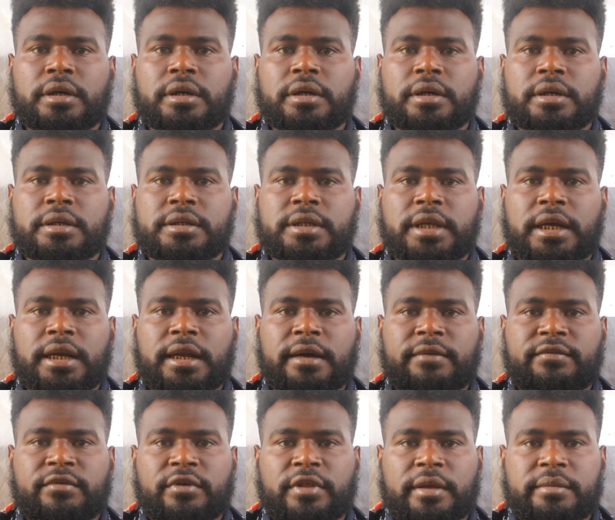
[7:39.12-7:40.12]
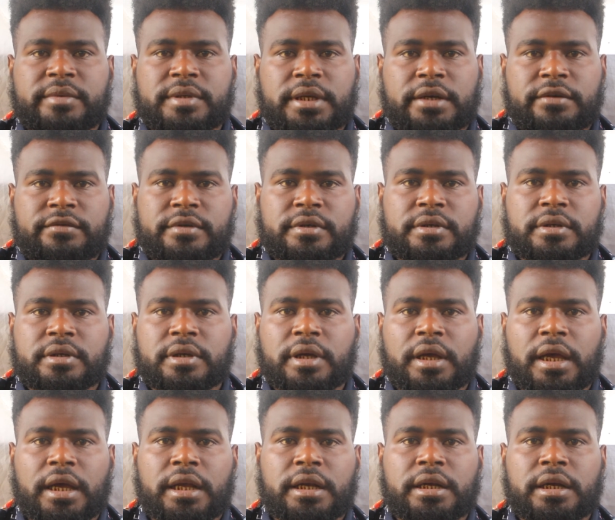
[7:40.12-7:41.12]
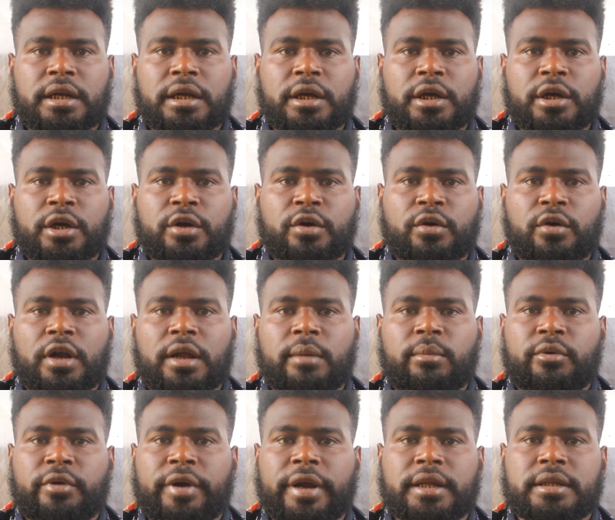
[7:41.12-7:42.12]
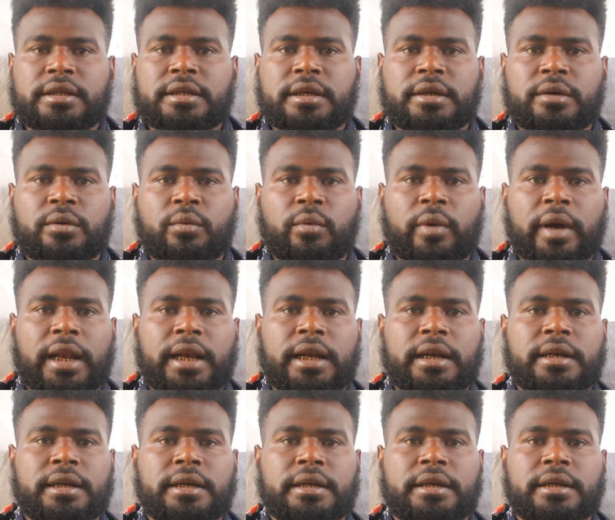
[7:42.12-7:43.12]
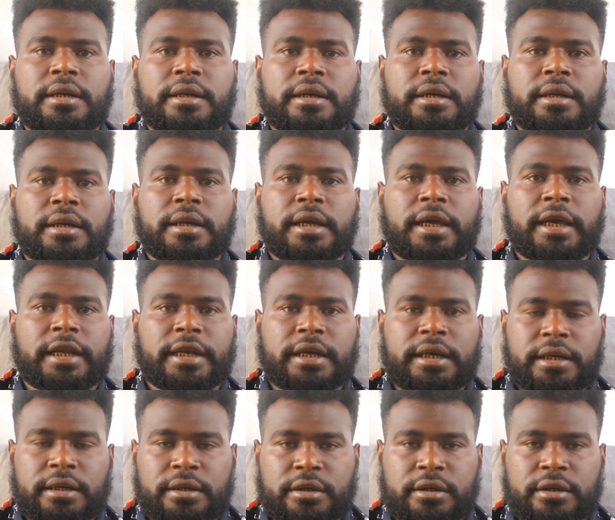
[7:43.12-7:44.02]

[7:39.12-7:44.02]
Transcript: stand up for themselves and collaborate well in